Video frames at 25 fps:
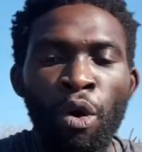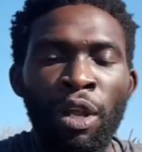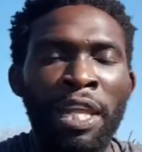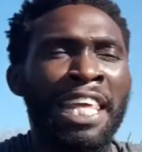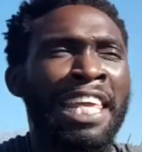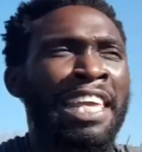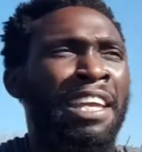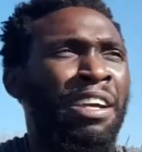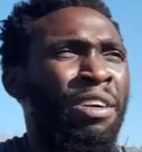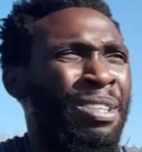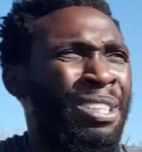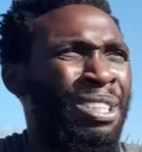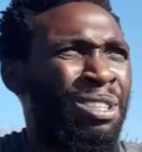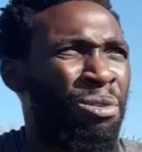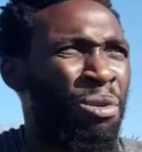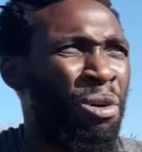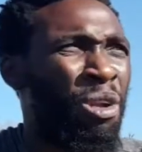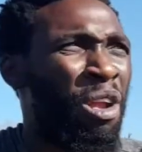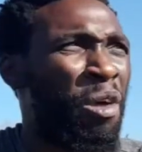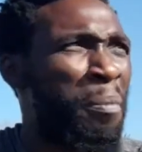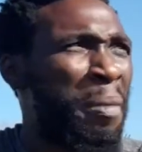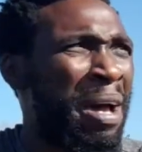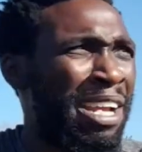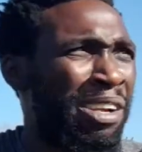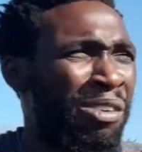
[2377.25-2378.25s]
totally
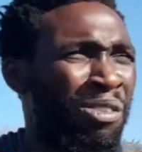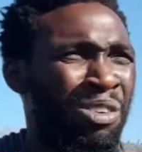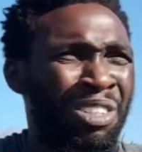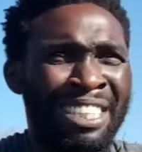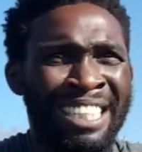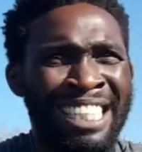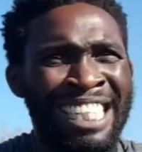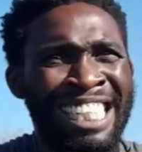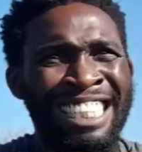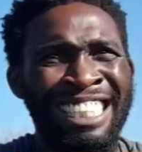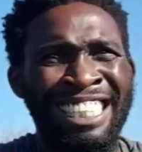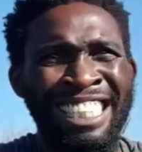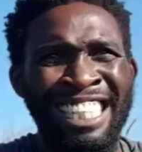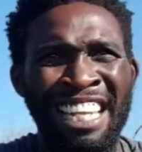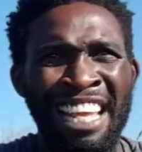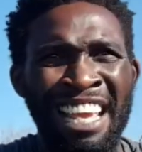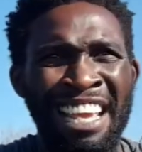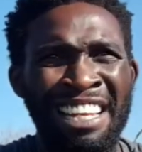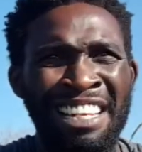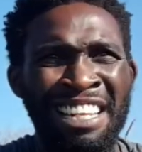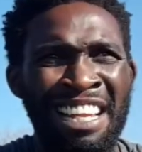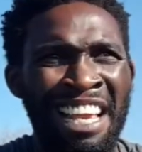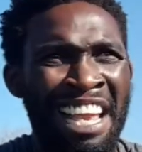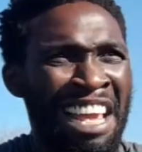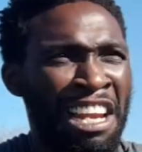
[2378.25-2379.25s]
in control of my own
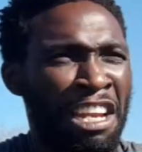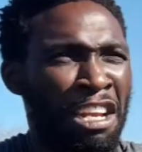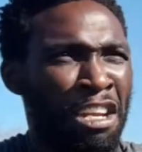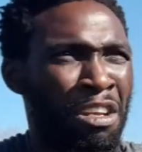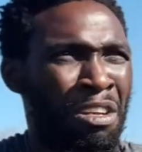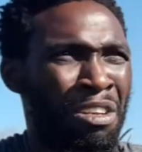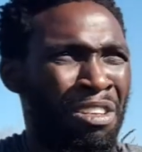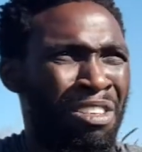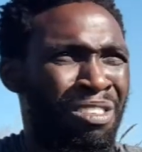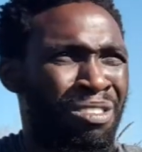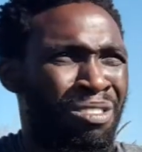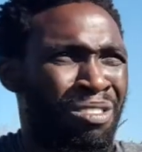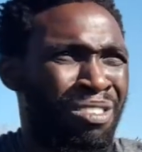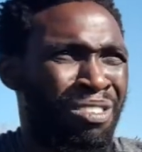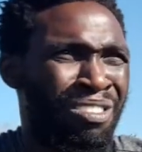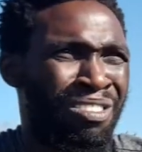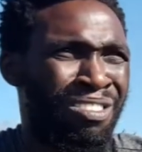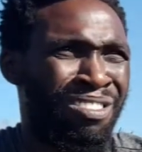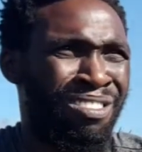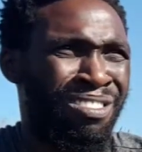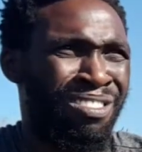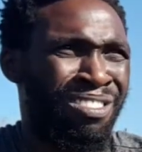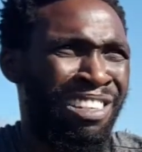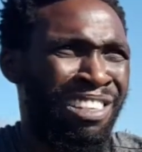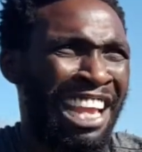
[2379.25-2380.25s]
destiny
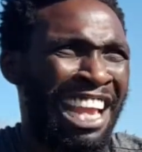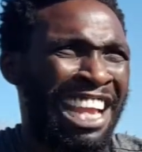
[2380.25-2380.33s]
and